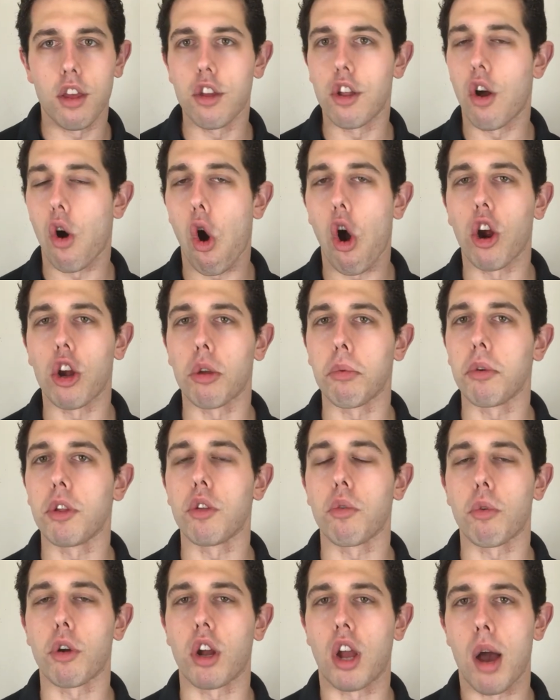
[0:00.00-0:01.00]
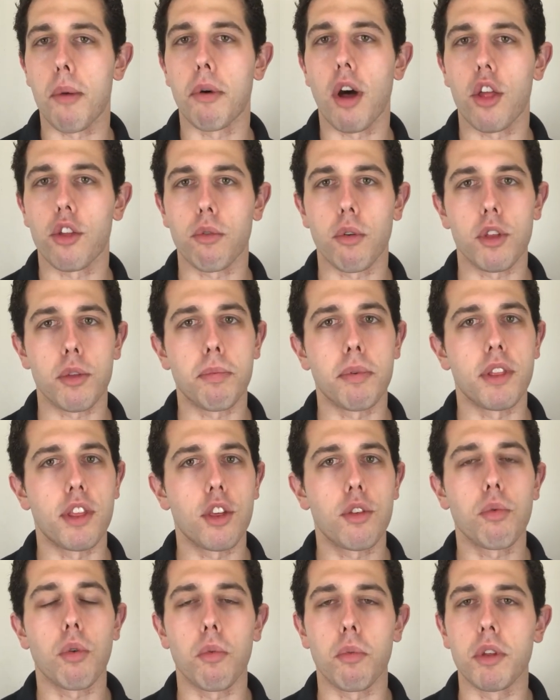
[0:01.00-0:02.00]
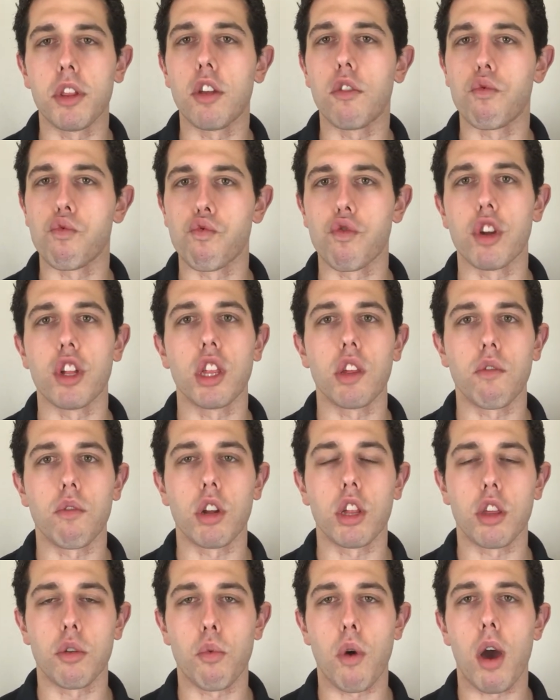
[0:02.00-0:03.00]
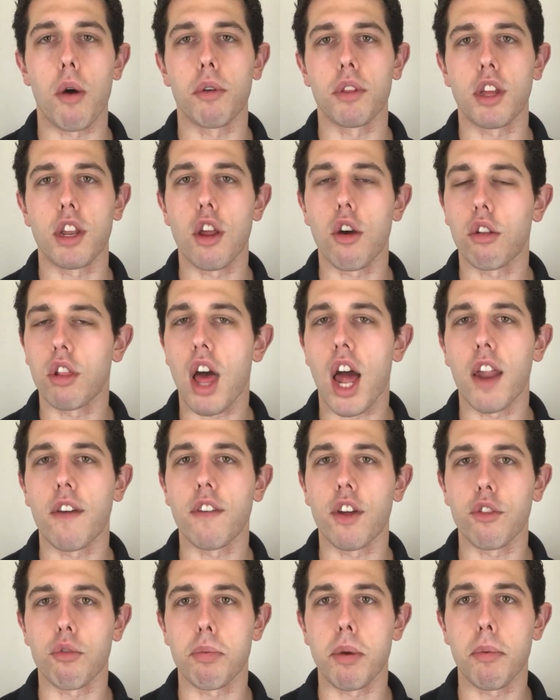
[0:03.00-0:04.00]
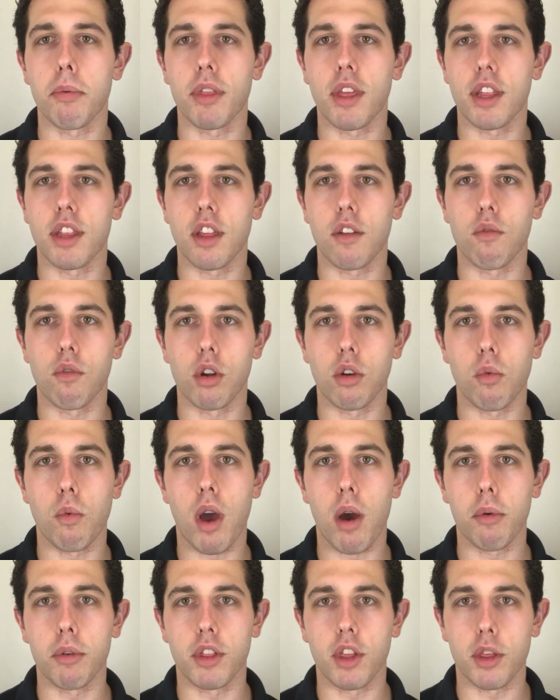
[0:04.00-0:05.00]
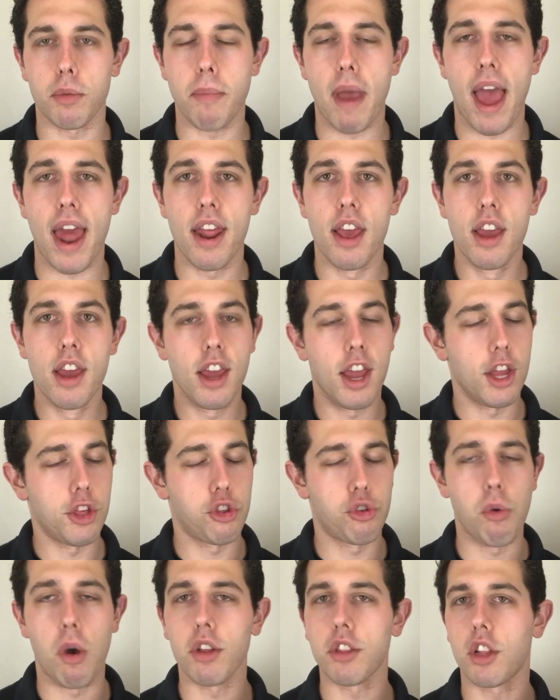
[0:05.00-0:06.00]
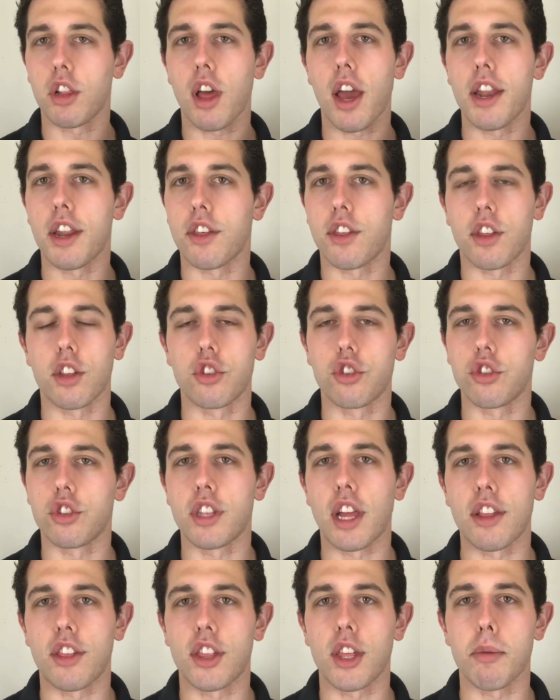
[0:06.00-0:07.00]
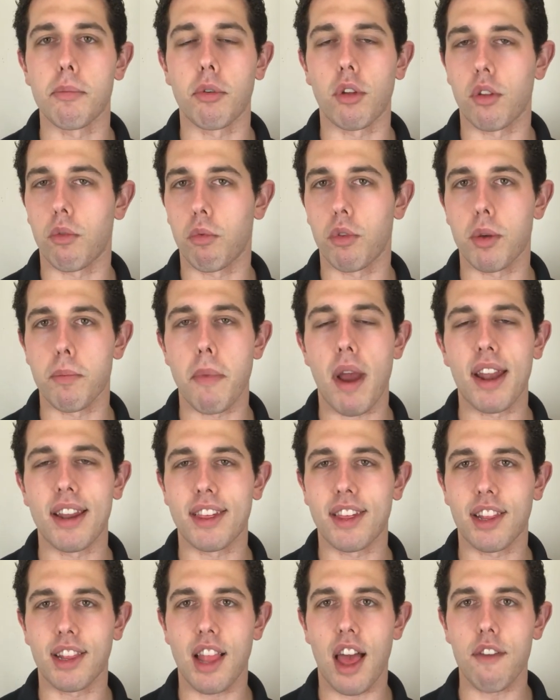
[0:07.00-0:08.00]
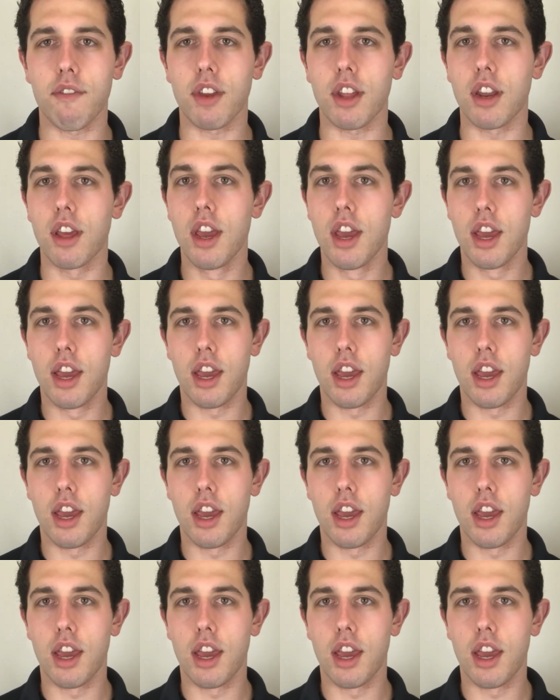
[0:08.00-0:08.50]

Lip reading: You know, arguably, there were a couple other ones, but this one we did really, really well with. I know a lot of other people that did real well with this bat. It swung the lightest. It's just that simple. It was a minus 11.